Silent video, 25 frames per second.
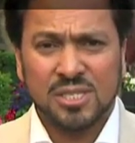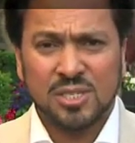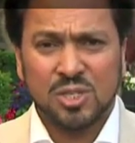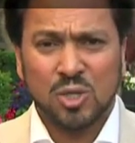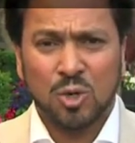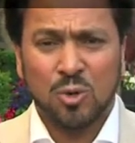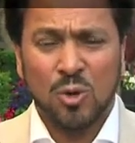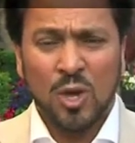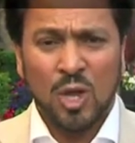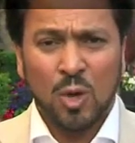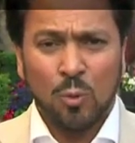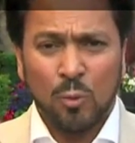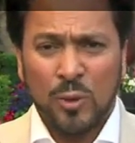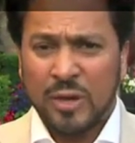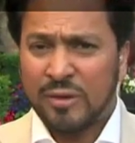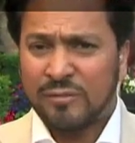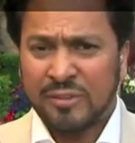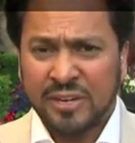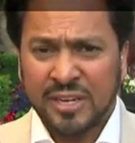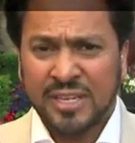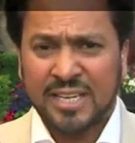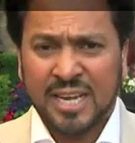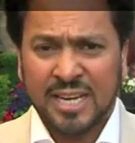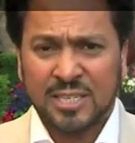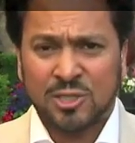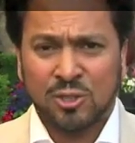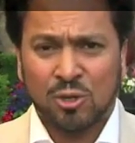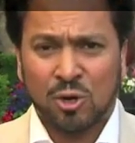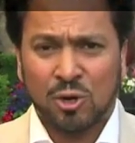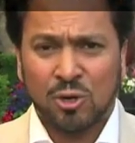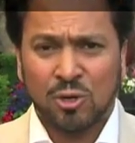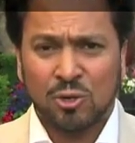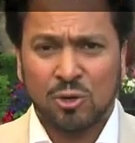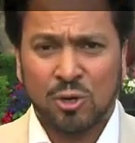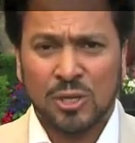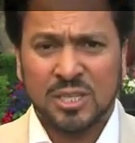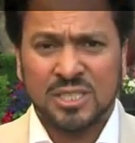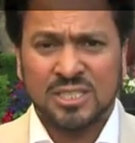So we're very
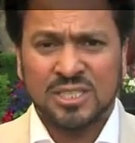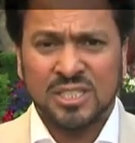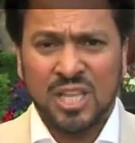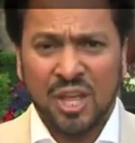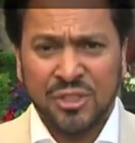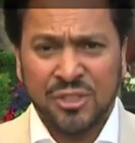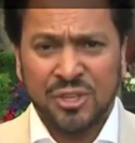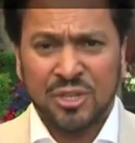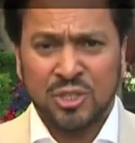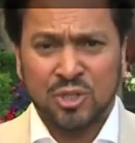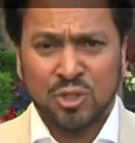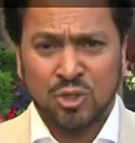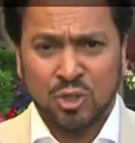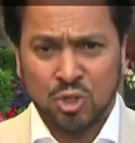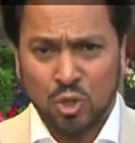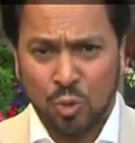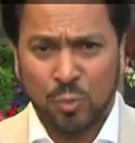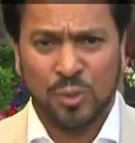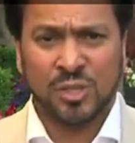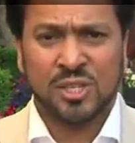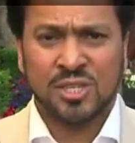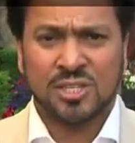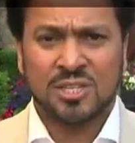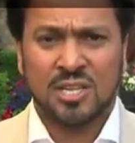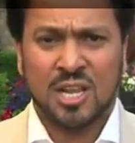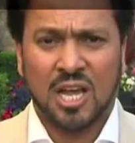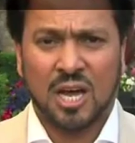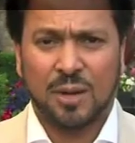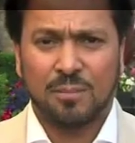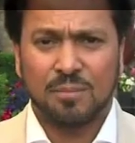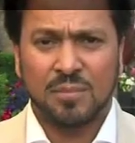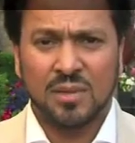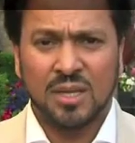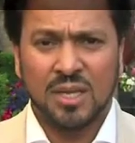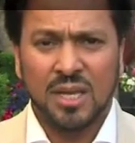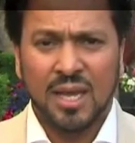categorical. It's nothing to do with Islam.